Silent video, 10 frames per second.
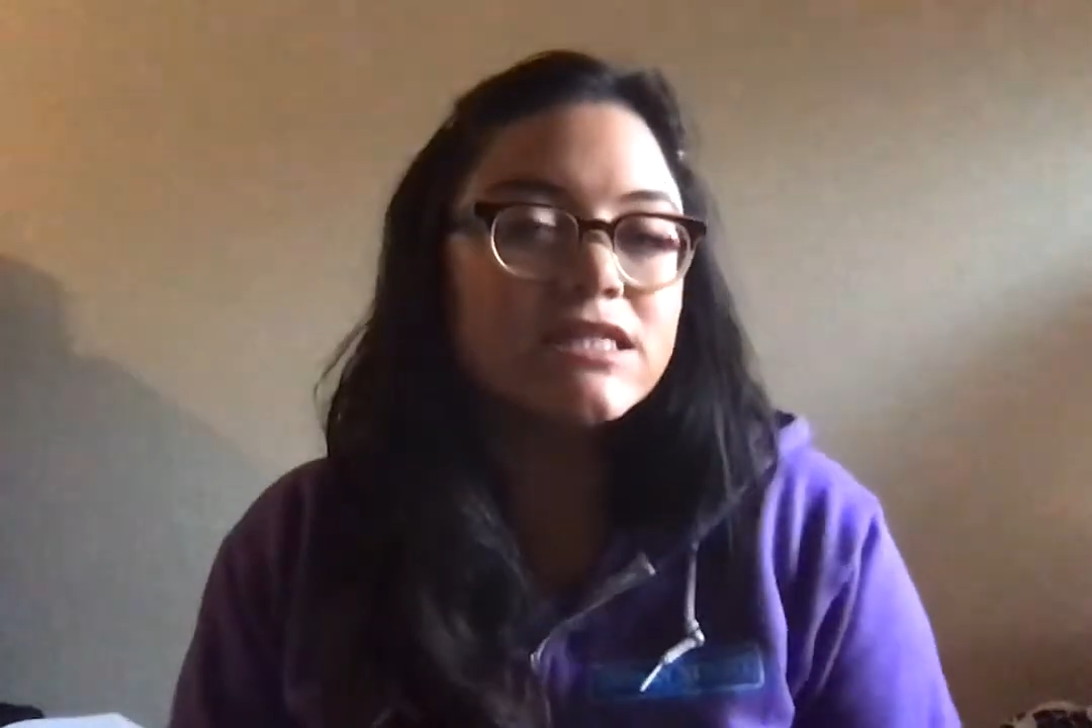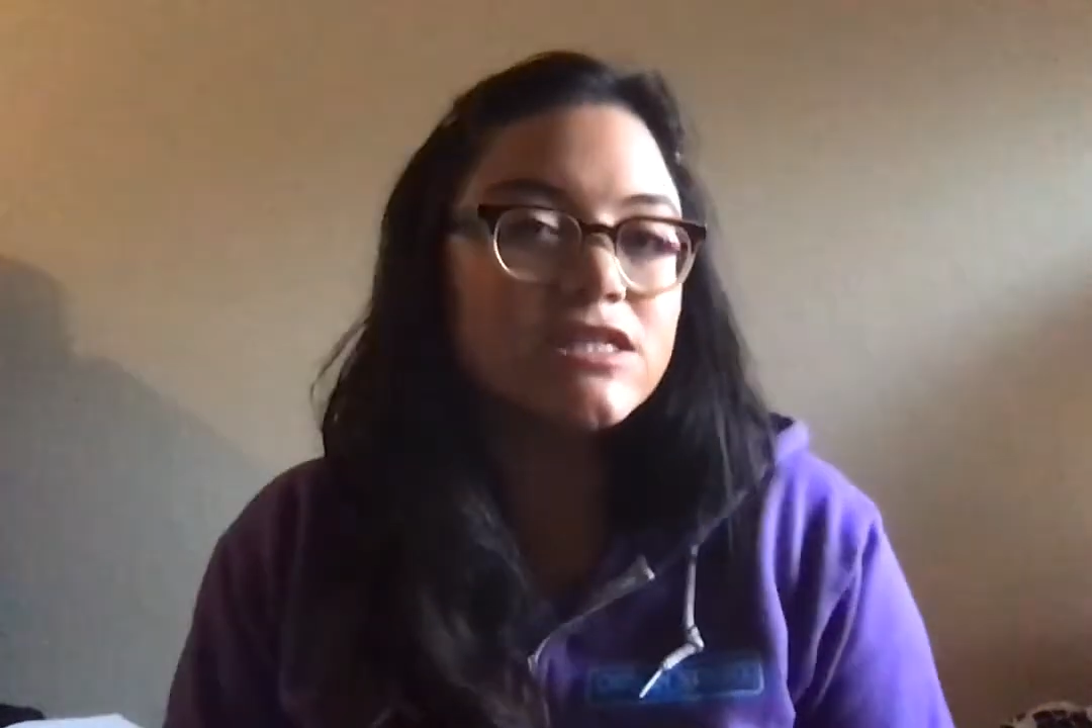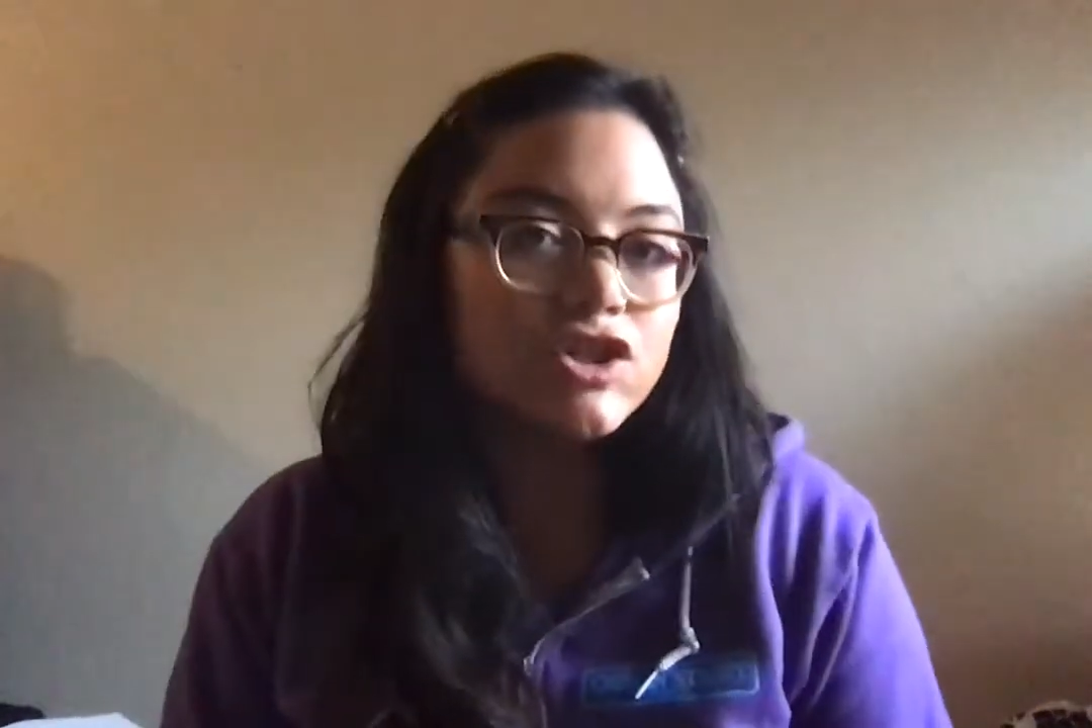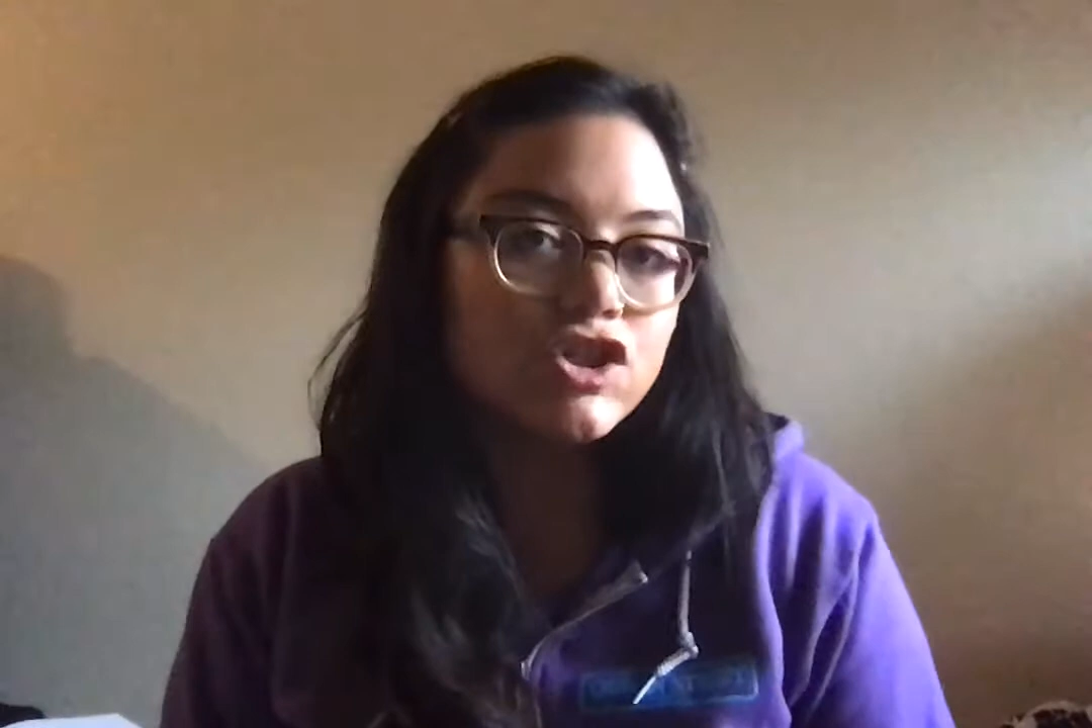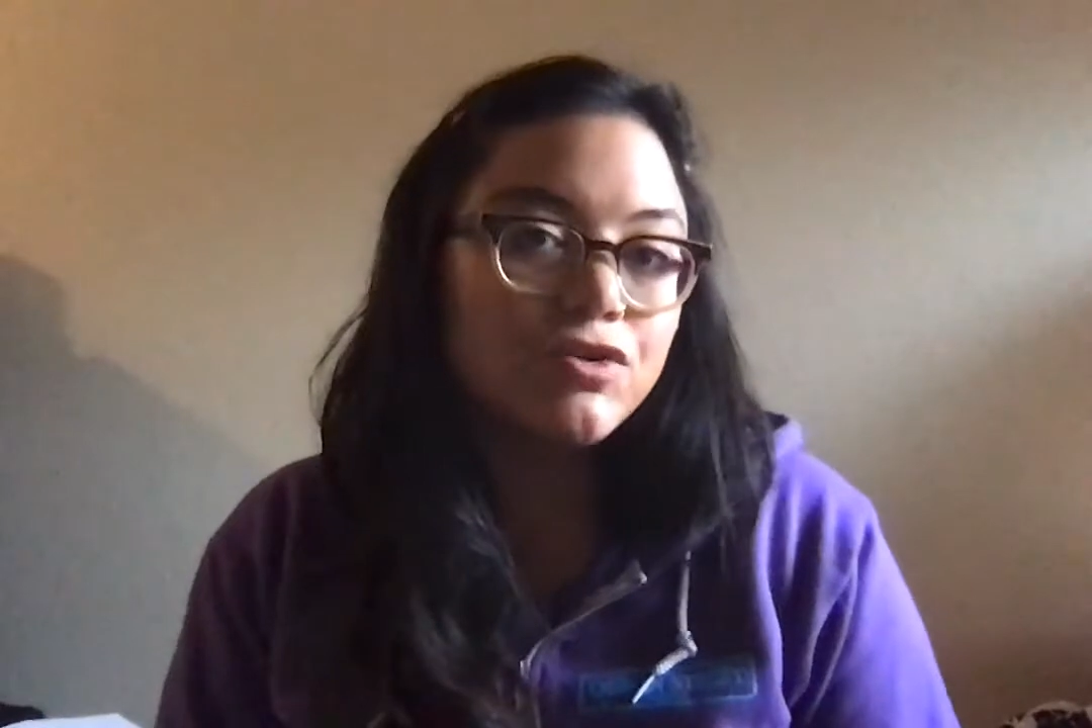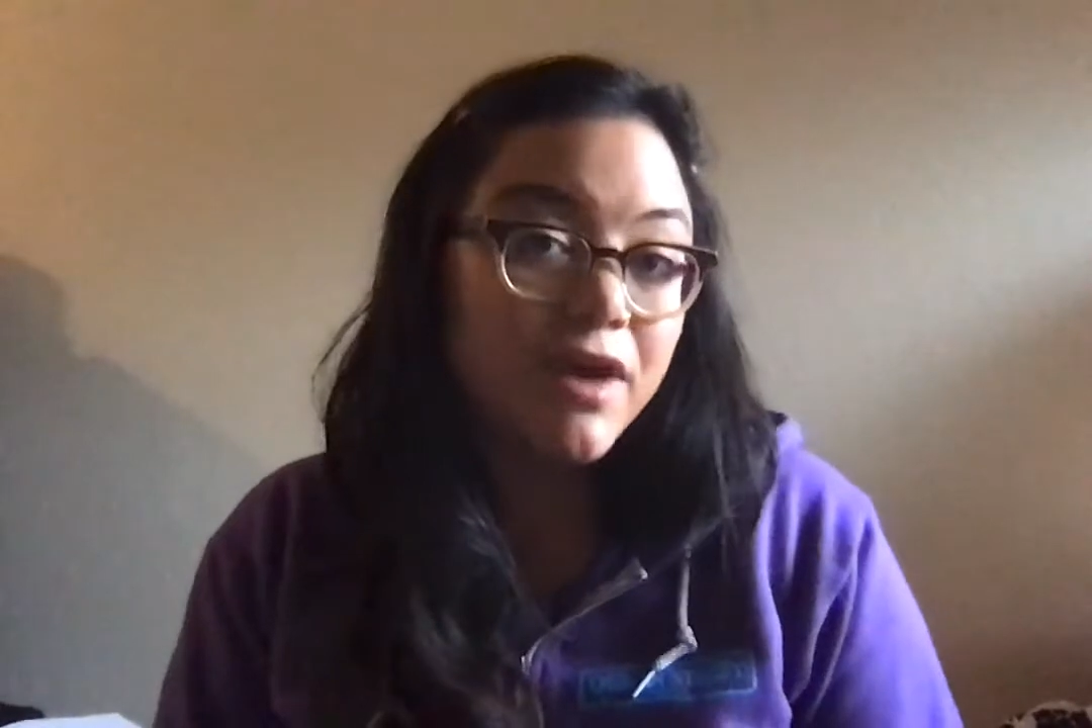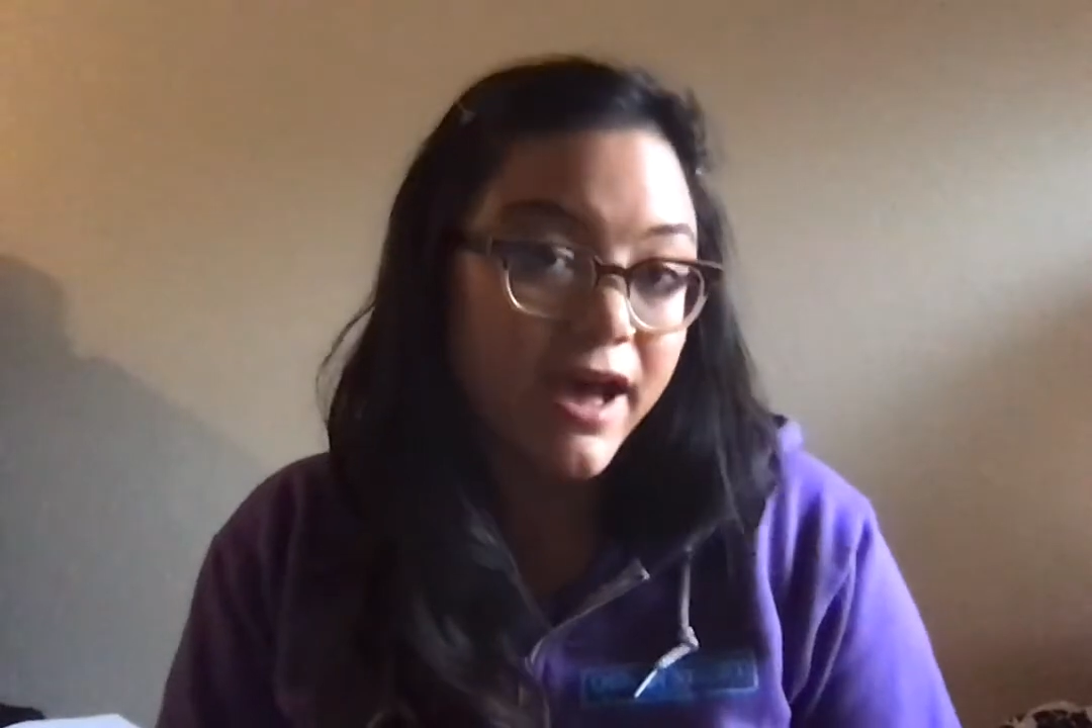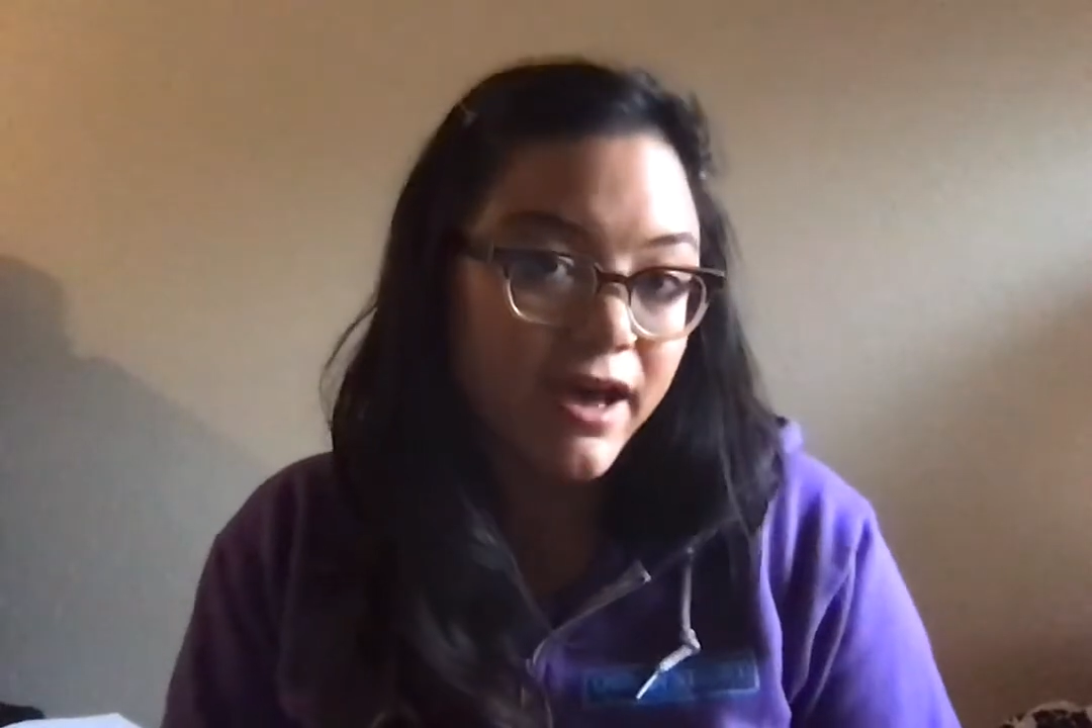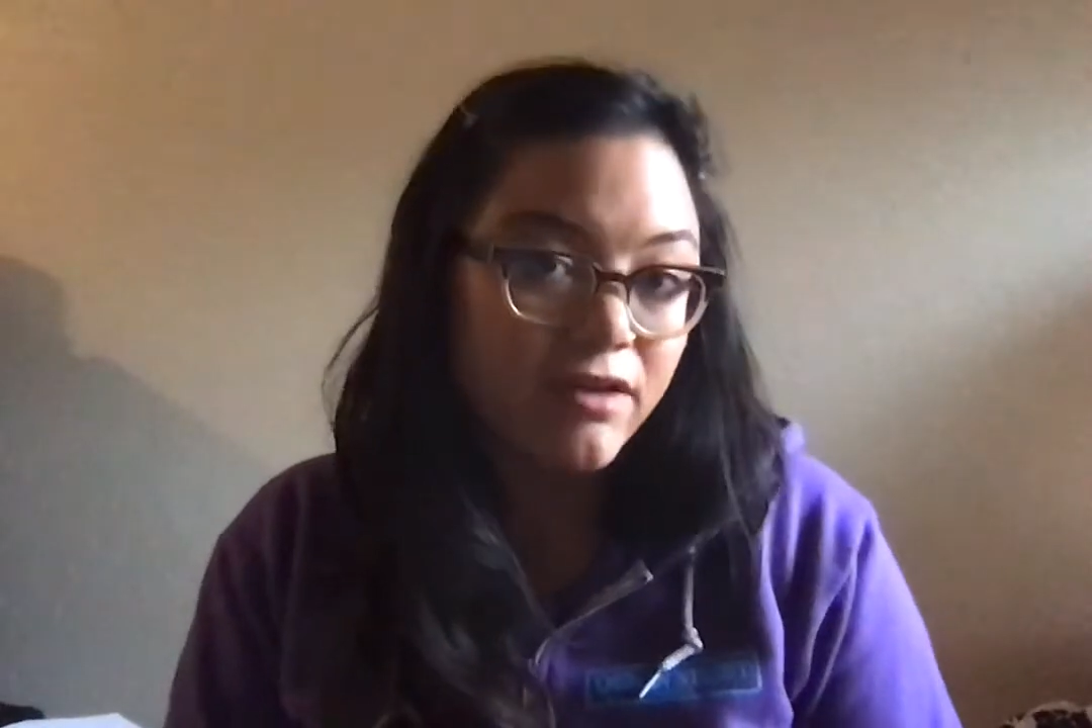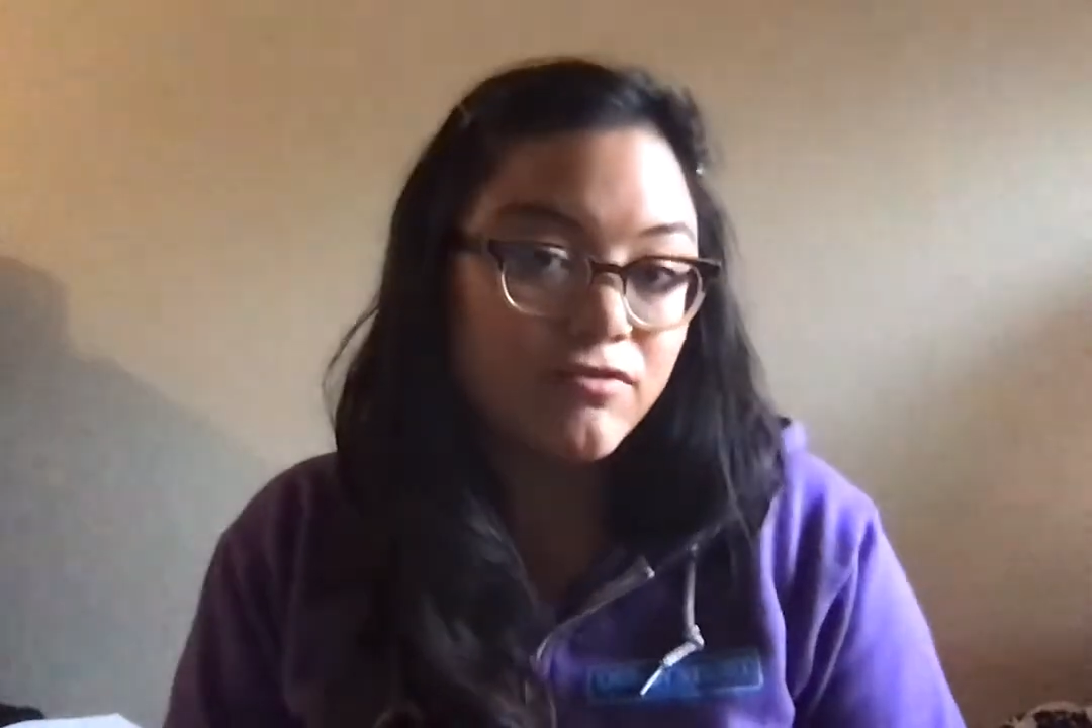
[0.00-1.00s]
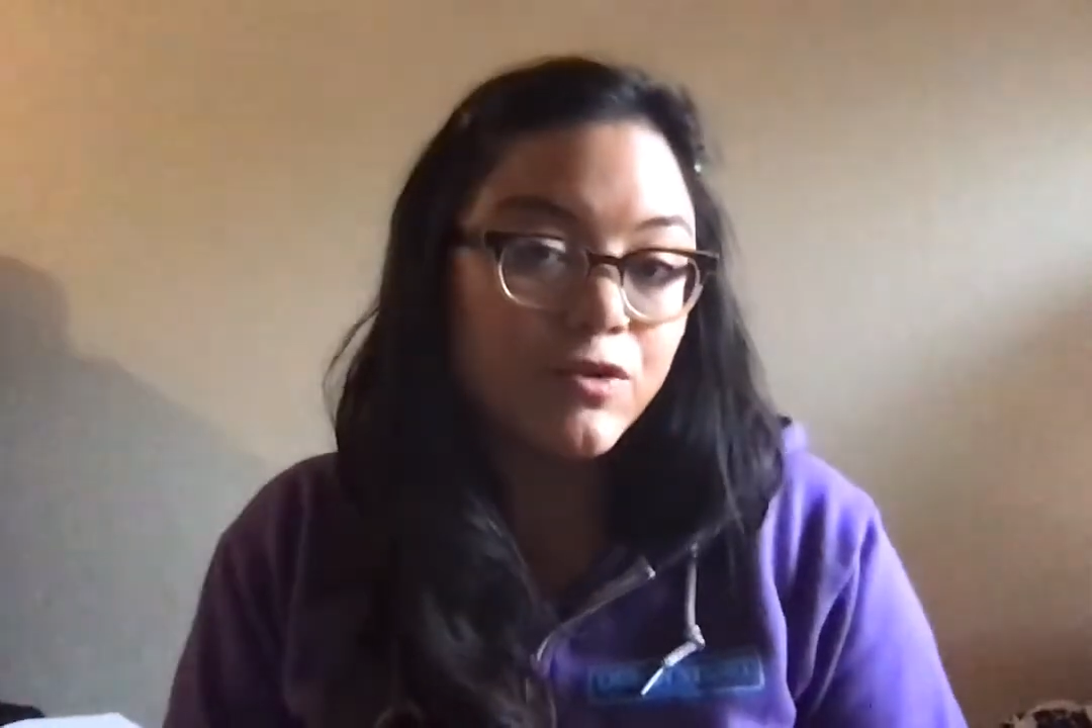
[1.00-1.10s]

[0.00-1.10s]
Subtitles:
did you have